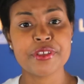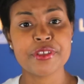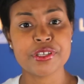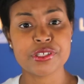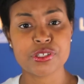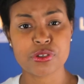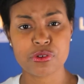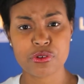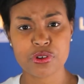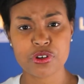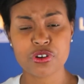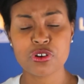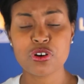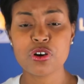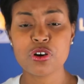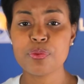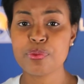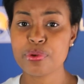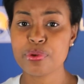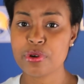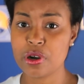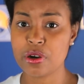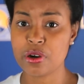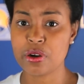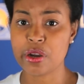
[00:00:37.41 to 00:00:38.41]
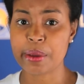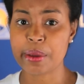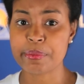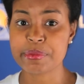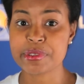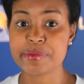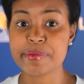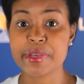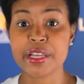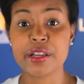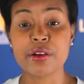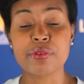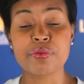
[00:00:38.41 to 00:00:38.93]
These critical
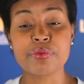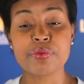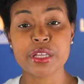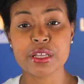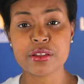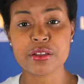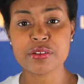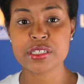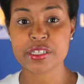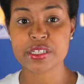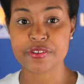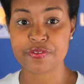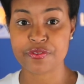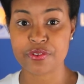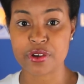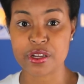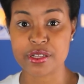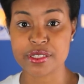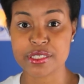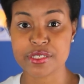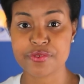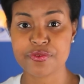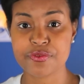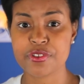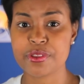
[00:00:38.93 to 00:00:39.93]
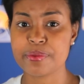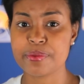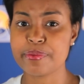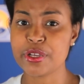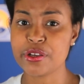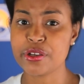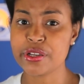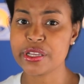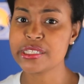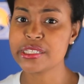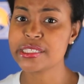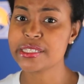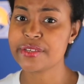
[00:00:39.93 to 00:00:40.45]
programs make a real difference for the
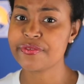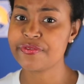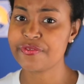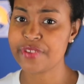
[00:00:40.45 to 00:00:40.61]
millions of